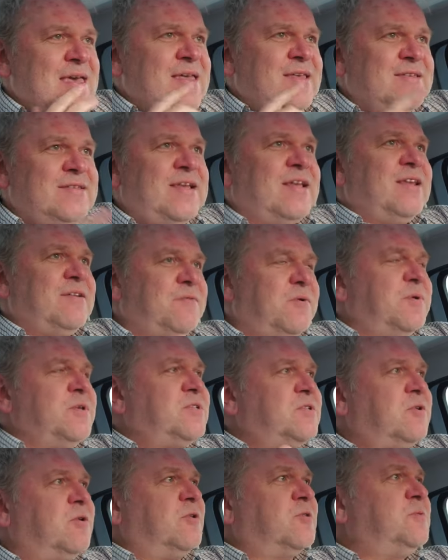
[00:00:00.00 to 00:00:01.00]
Something I've
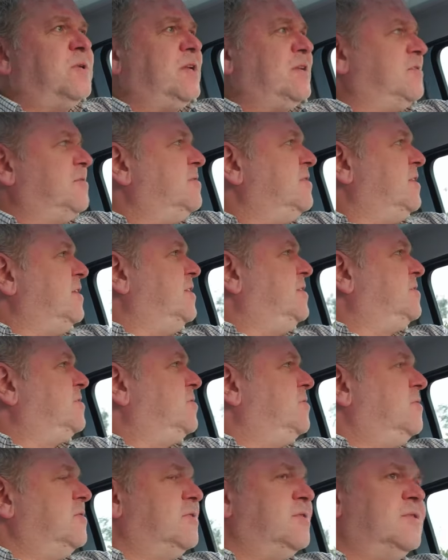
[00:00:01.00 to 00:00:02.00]
always talked and I don't need it
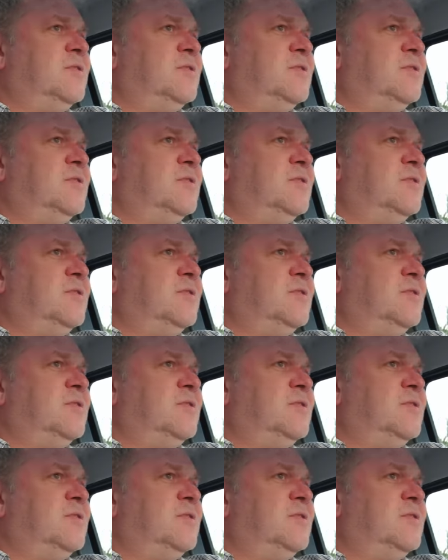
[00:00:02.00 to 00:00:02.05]
to.